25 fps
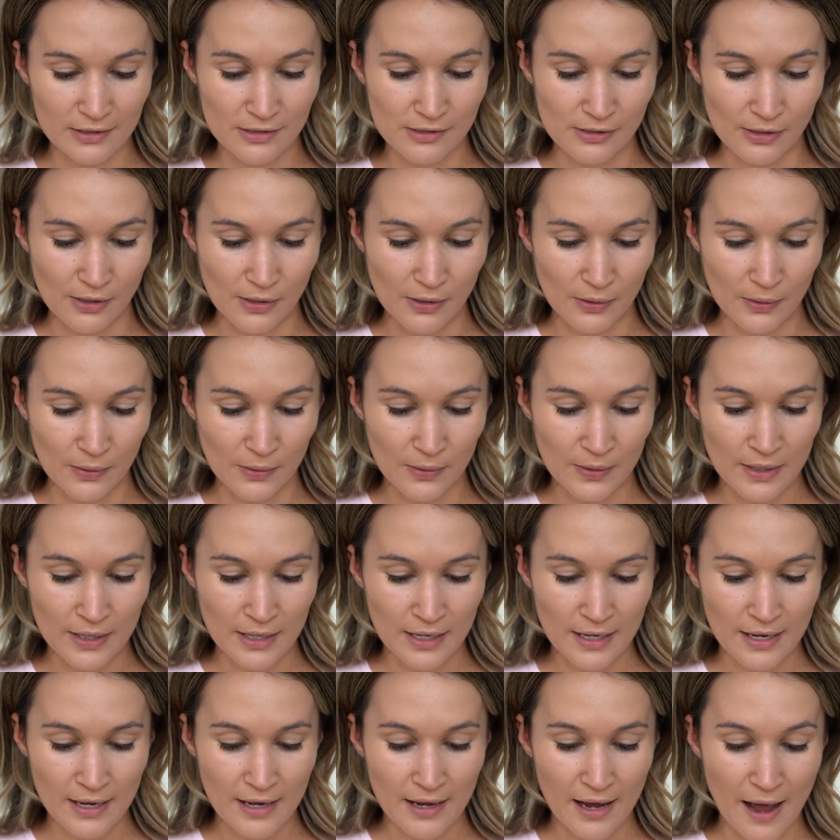So
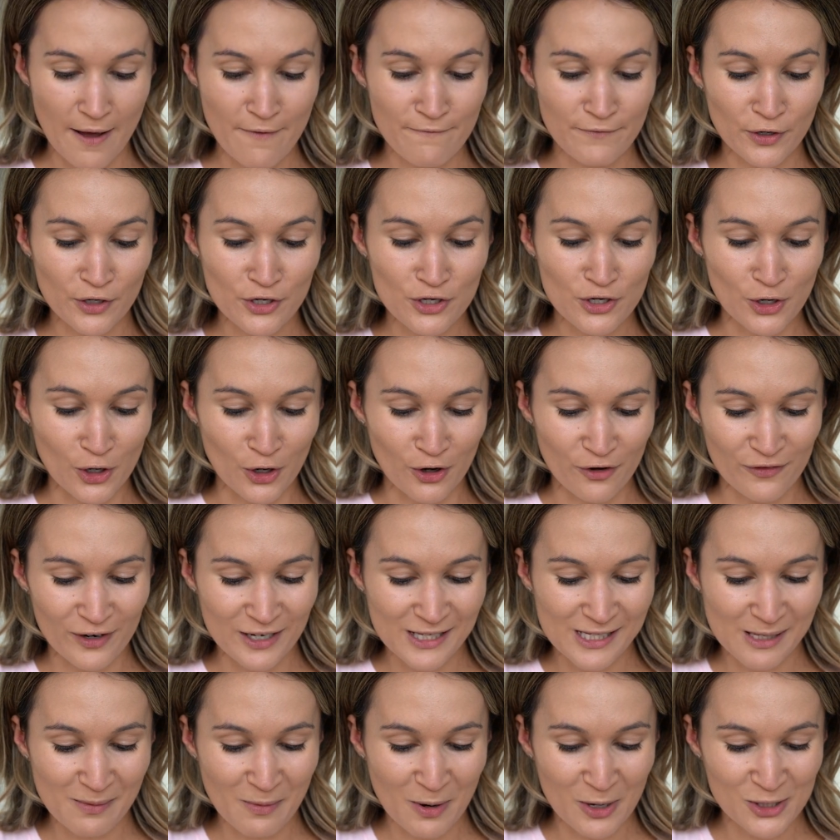I'm very
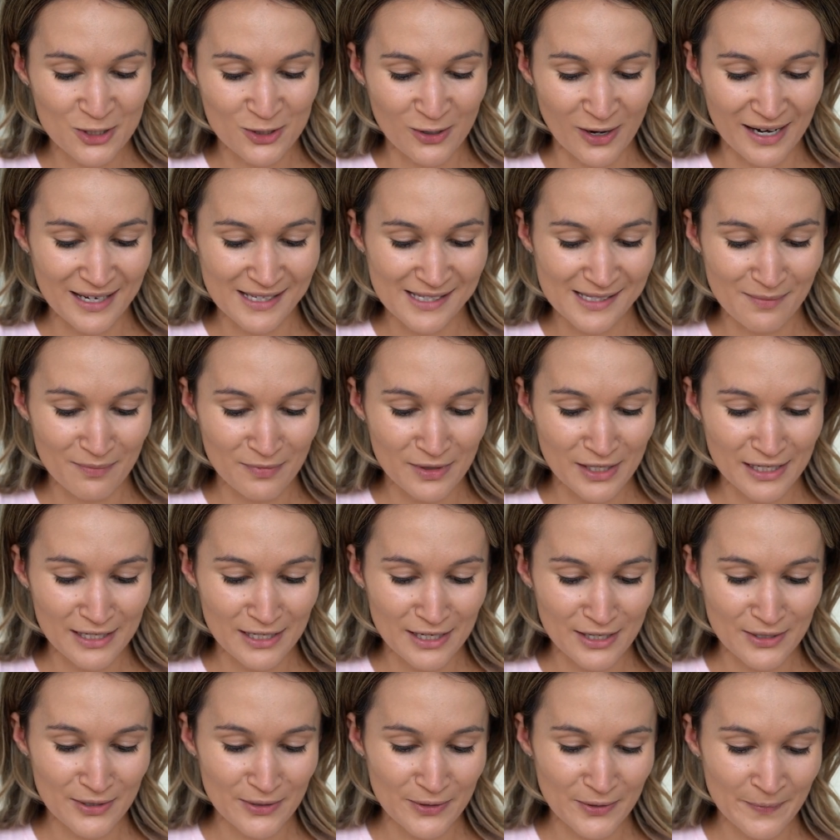nervous about trying something
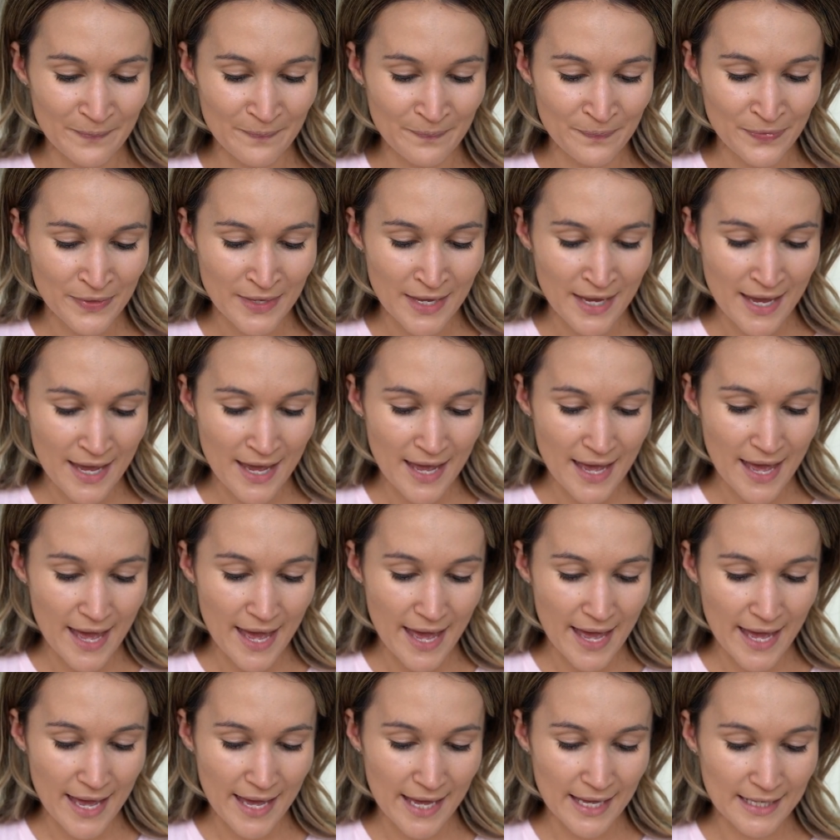new.
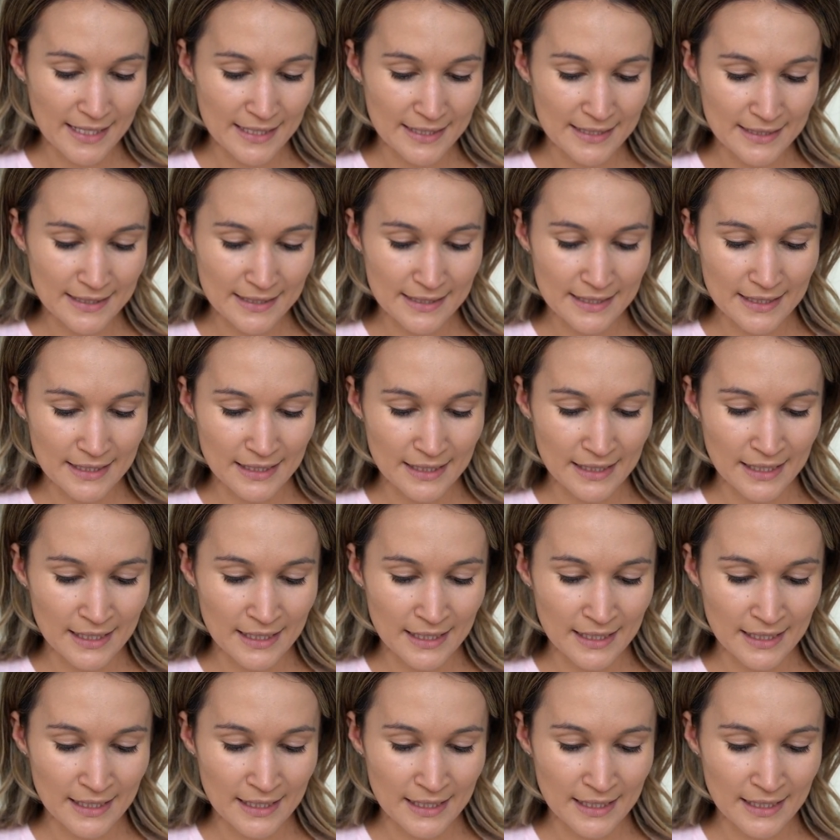And